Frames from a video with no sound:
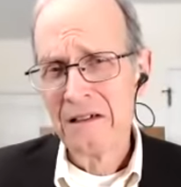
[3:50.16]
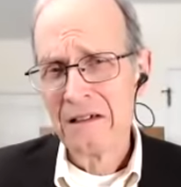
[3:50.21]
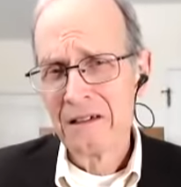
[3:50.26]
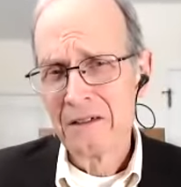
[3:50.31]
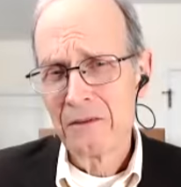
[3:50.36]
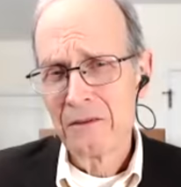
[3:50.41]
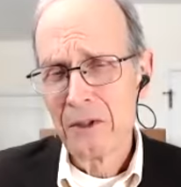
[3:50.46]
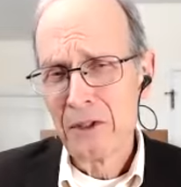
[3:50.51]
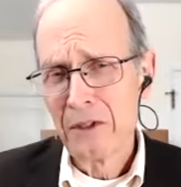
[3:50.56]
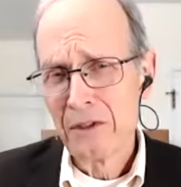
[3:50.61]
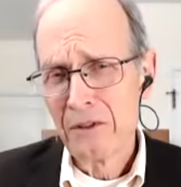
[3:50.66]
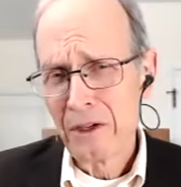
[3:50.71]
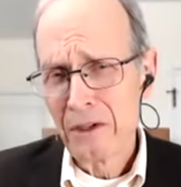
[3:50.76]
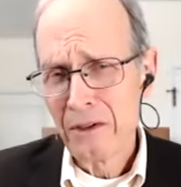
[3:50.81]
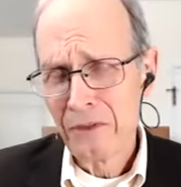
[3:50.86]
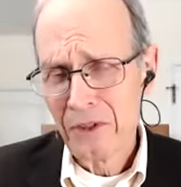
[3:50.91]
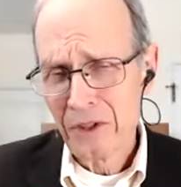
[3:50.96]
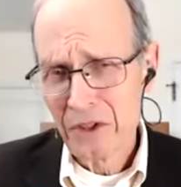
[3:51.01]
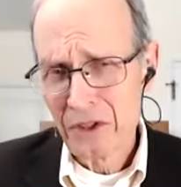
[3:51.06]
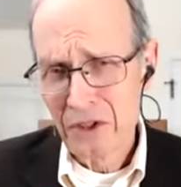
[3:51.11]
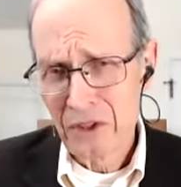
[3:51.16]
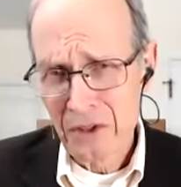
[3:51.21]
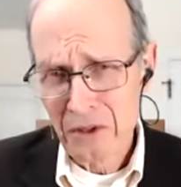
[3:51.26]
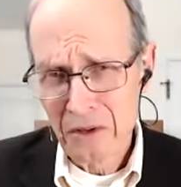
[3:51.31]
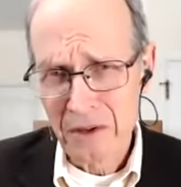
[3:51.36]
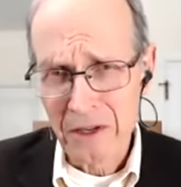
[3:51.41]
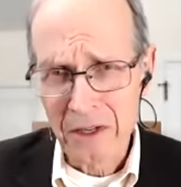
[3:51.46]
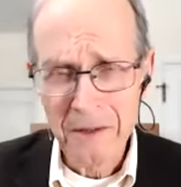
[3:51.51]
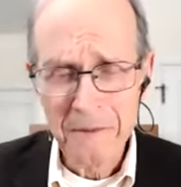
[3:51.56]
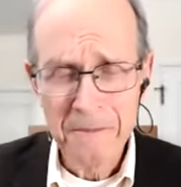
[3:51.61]
When you look at the
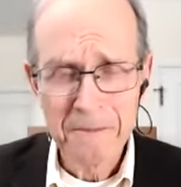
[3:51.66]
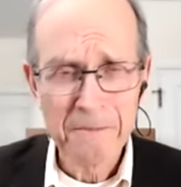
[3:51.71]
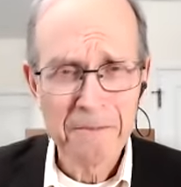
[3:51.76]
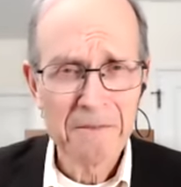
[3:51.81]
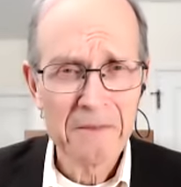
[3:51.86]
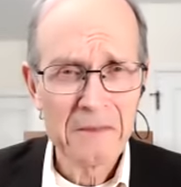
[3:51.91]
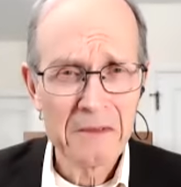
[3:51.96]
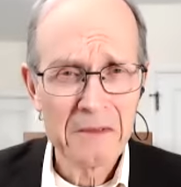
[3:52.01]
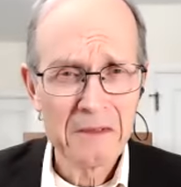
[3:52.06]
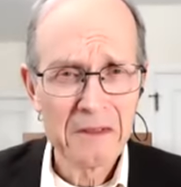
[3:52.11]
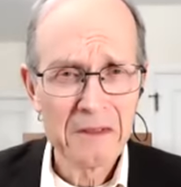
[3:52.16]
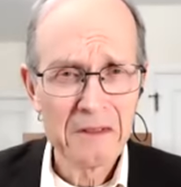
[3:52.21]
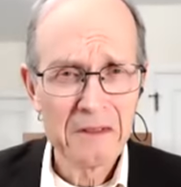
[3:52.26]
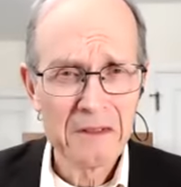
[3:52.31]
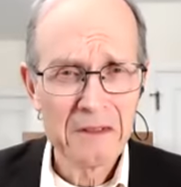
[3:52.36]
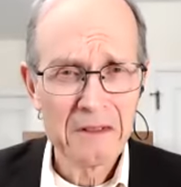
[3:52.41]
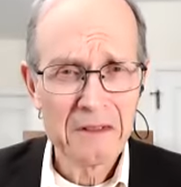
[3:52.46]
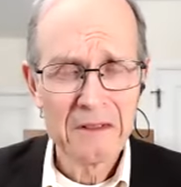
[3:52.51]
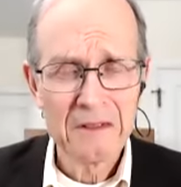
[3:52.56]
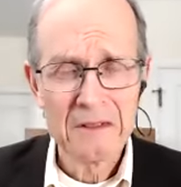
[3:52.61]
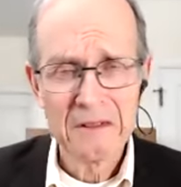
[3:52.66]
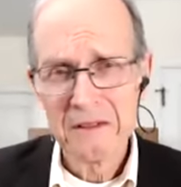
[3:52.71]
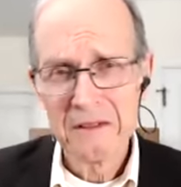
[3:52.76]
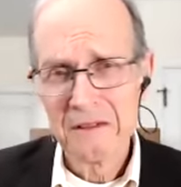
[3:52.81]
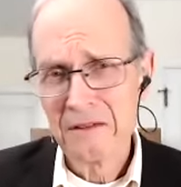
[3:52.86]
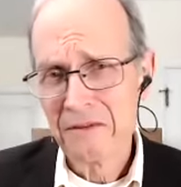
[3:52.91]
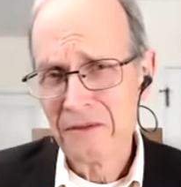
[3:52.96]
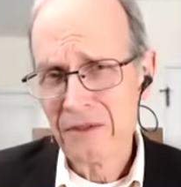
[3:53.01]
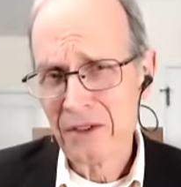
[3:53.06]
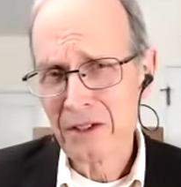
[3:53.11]
story,
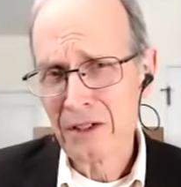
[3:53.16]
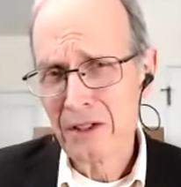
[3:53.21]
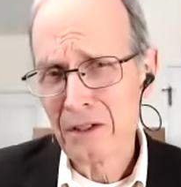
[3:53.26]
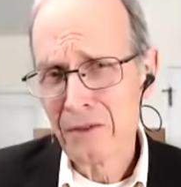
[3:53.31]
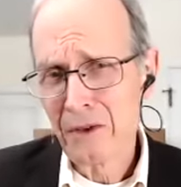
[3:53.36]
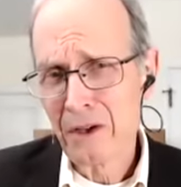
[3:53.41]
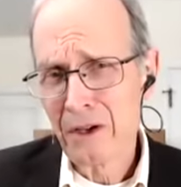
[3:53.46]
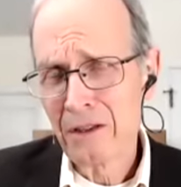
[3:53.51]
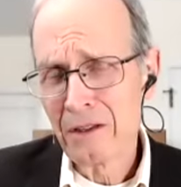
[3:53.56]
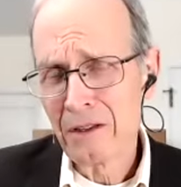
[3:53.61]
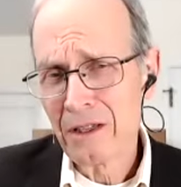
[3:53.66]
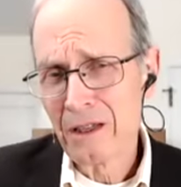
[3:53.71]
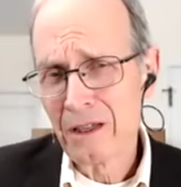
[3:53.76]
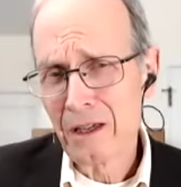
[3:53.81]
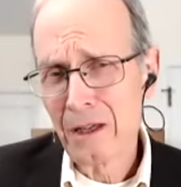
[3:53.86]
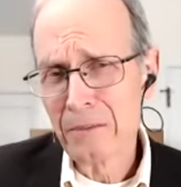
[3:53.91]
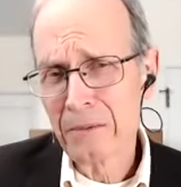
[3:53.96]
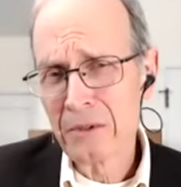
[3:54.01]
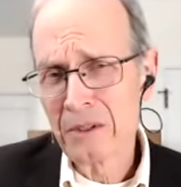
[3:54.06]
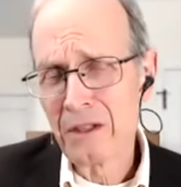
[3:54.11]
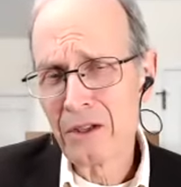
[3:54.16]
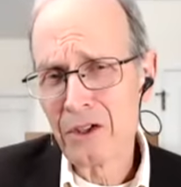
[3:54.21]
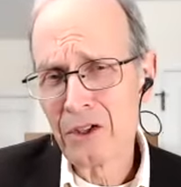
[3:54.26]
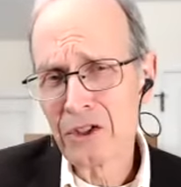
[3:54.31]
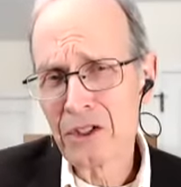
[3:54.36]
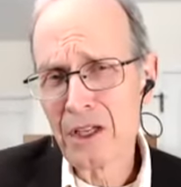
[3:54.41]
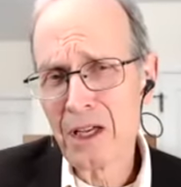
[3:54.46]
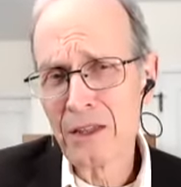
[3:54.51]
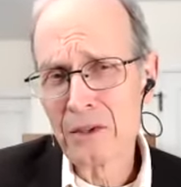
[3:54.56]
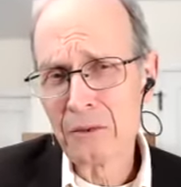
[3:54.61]
first of all, it helps to
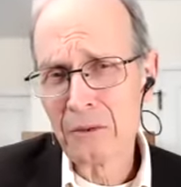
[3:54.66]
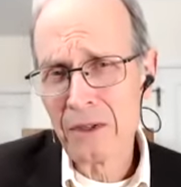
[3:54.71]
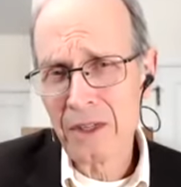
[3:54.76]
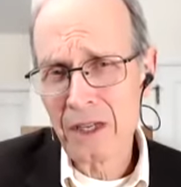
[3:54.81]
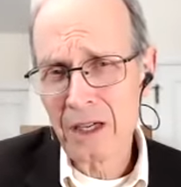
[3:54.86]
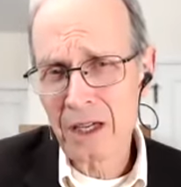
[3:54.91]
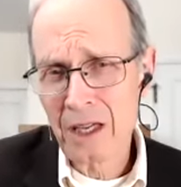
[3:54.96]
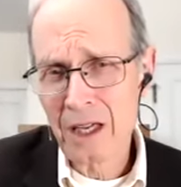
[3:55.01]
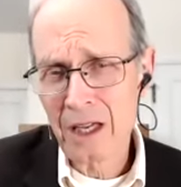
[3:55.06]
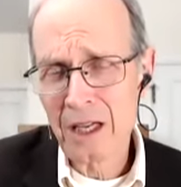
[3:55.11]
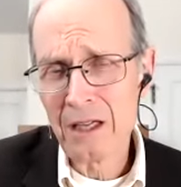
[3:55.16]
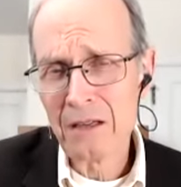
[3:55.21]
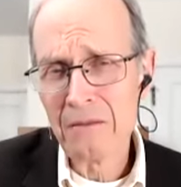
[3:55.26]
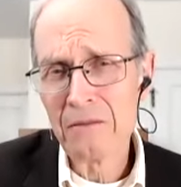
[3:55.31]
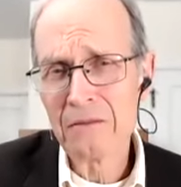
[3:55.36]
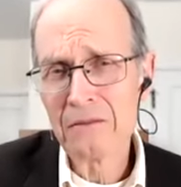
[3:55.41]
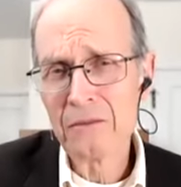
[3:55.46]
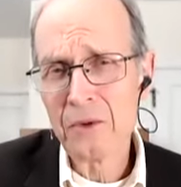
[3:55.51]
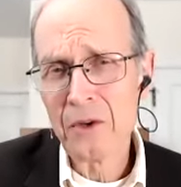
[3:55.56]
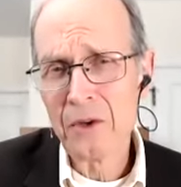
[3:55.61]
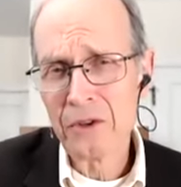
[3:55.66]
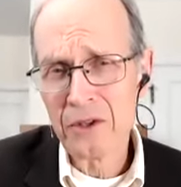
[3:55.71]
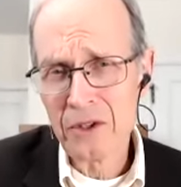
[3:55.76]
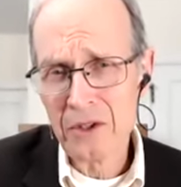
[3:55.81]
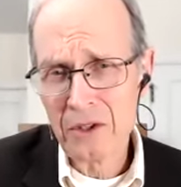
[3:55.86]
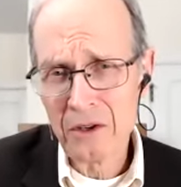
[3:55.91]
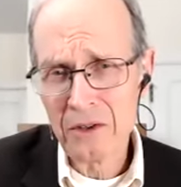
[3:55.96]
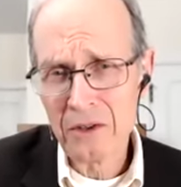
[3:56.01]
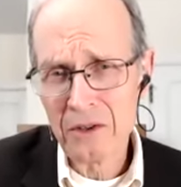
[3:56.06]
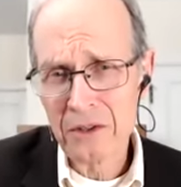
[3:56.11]
understand that when they came with
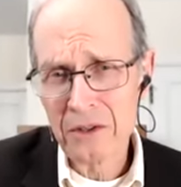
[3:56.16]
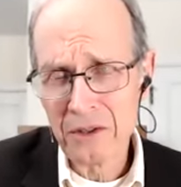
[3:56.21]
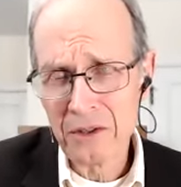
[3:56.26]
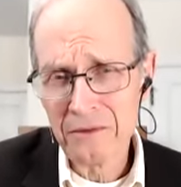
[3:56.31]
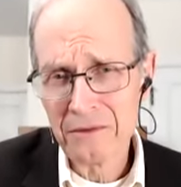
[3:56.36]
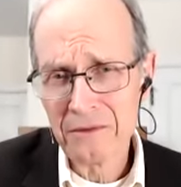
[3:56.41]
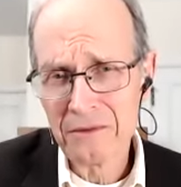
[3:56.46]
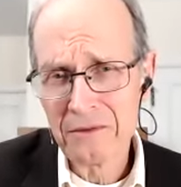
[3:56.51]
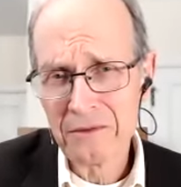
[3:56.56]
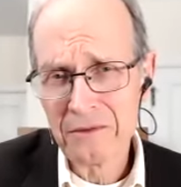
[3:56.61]
Joseph,